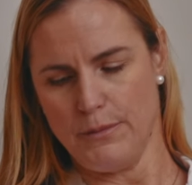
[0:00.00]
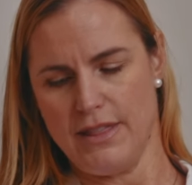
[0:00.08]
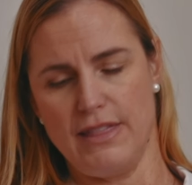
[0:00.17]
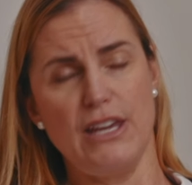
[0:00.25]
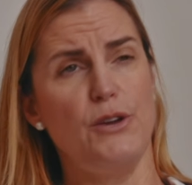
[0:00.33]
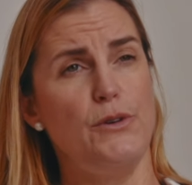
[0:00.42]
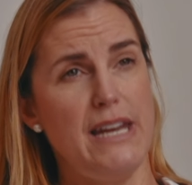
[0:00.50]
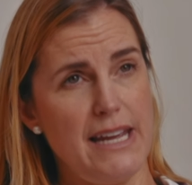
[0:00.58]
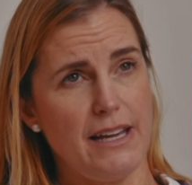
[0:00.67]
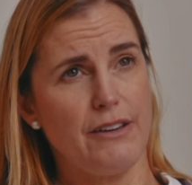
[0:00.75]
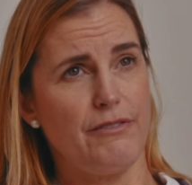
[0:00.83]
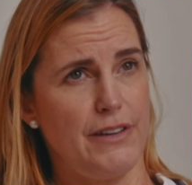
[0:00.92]
with the
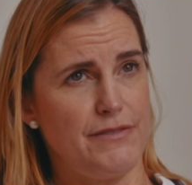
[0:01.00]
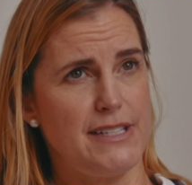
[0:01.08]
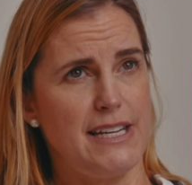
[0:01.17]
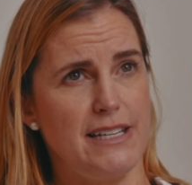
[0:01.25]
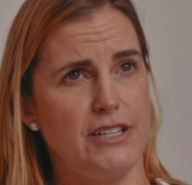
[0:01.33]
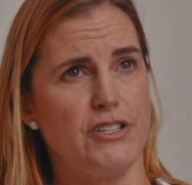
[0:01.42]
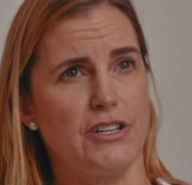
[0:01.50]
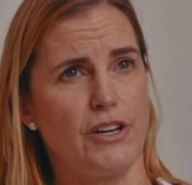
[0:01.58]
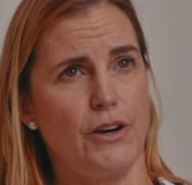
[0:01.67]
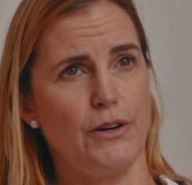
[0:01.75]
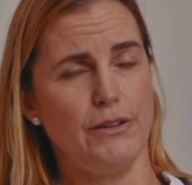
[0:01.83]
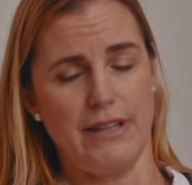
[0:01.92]
unique 15-digit
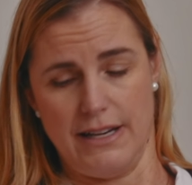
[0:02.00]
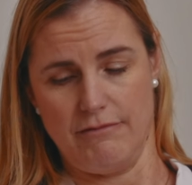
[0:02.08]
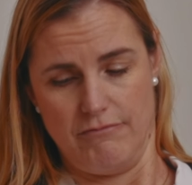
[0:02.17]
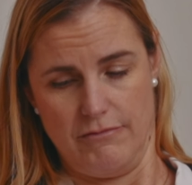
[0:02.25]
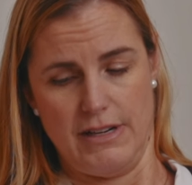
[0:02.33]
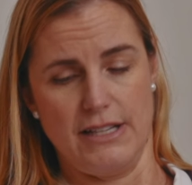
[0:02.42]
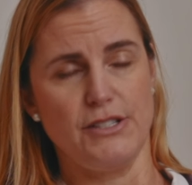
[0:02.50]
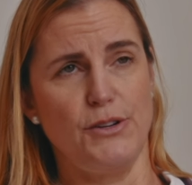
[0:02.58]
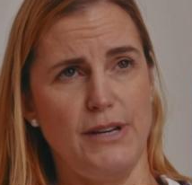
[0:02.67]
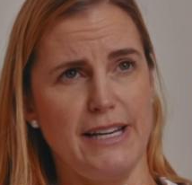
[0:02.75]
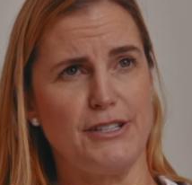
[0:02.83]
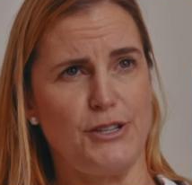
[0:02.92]
code that is
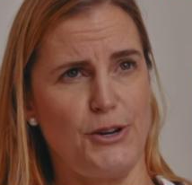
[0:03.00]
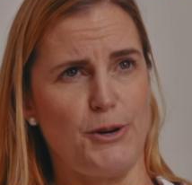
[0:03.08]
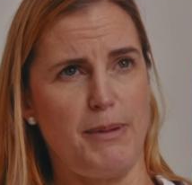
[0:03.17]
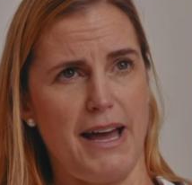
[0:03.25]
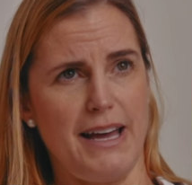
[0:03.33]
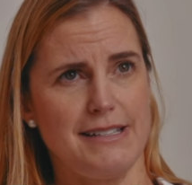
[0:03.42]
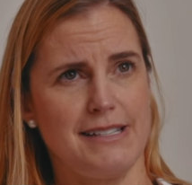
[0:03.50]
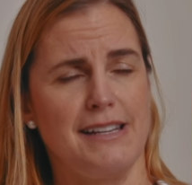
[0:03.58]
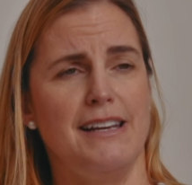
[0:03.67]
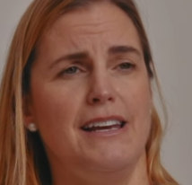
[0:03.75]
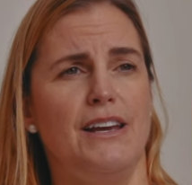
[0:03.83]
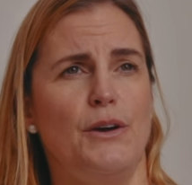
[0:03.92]
unique to your pet,
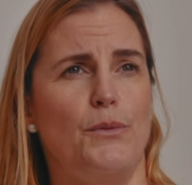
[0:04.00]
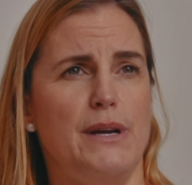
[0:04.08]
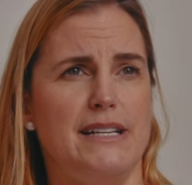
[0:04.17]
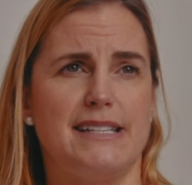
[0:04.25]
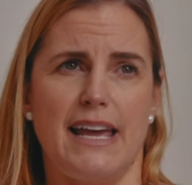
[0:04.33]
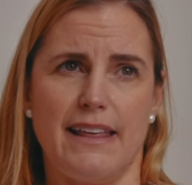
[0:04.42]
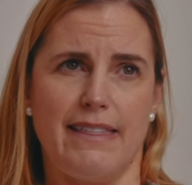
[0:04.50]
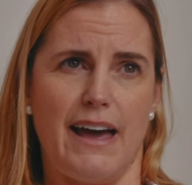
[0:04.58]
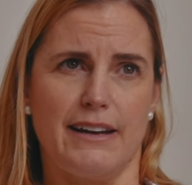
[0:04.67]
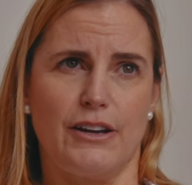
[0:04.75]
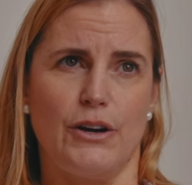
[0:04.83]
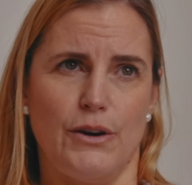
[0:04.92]
we take
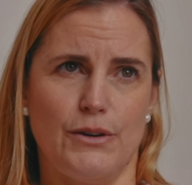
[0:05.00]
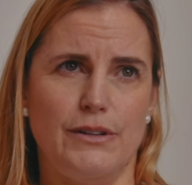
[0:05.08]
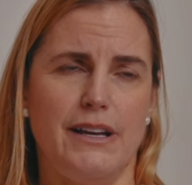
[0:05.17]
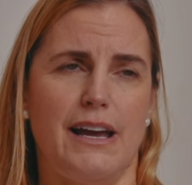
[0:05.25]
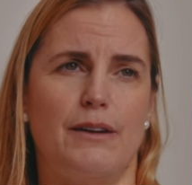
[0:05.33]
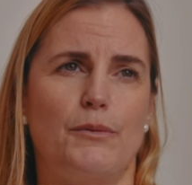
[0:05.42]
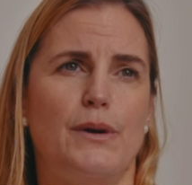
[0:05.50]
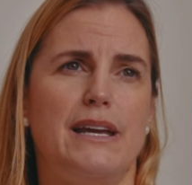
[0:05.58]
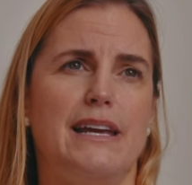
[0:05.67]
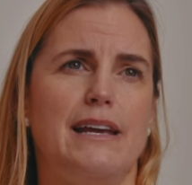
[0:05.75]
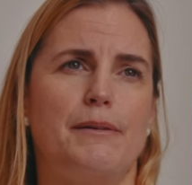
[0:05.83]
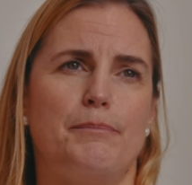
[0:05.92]
that code and
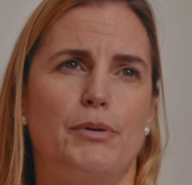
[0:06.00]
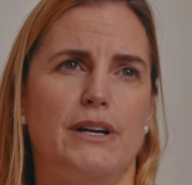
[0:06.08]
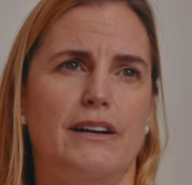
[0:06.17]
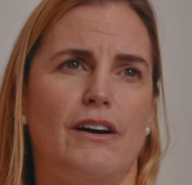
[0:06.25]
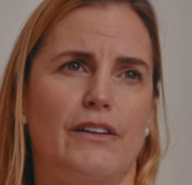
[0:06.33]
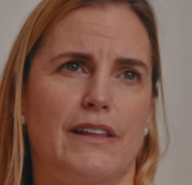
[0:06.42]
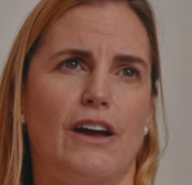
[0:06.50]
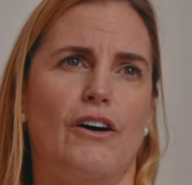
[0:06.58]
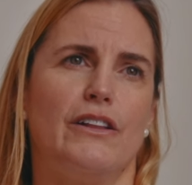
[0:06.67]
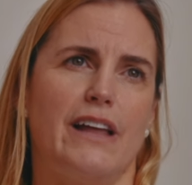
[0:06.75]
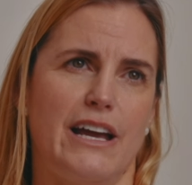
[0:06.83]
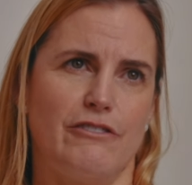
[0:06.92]
we put it on the
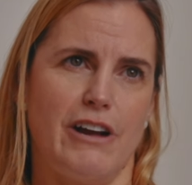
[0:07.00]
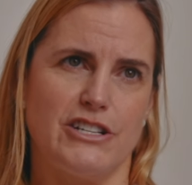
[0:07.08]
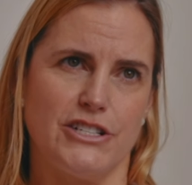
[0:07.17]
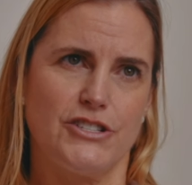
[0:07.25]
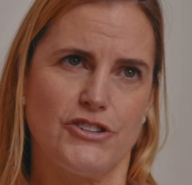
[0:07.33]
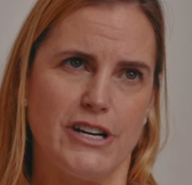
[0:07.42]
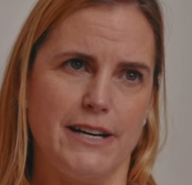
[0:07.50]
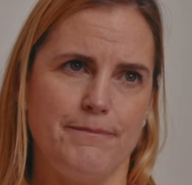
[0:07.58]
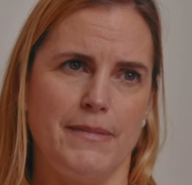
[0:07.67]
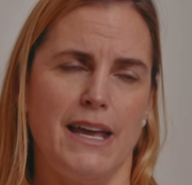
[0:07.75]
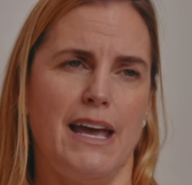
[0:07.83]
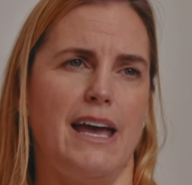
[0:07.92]
online registry
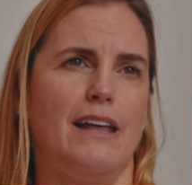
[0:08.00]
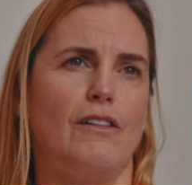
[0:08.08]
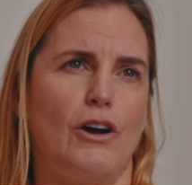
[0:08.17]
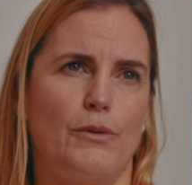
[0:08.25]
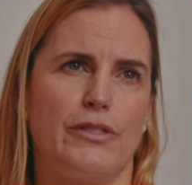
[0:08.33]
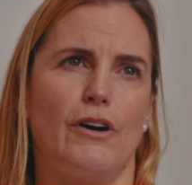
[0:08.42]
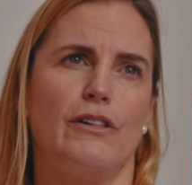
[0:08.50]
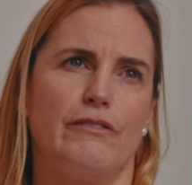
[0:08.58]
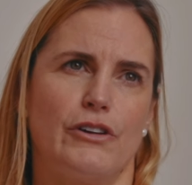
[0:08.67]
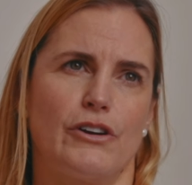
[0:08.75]
along with all of your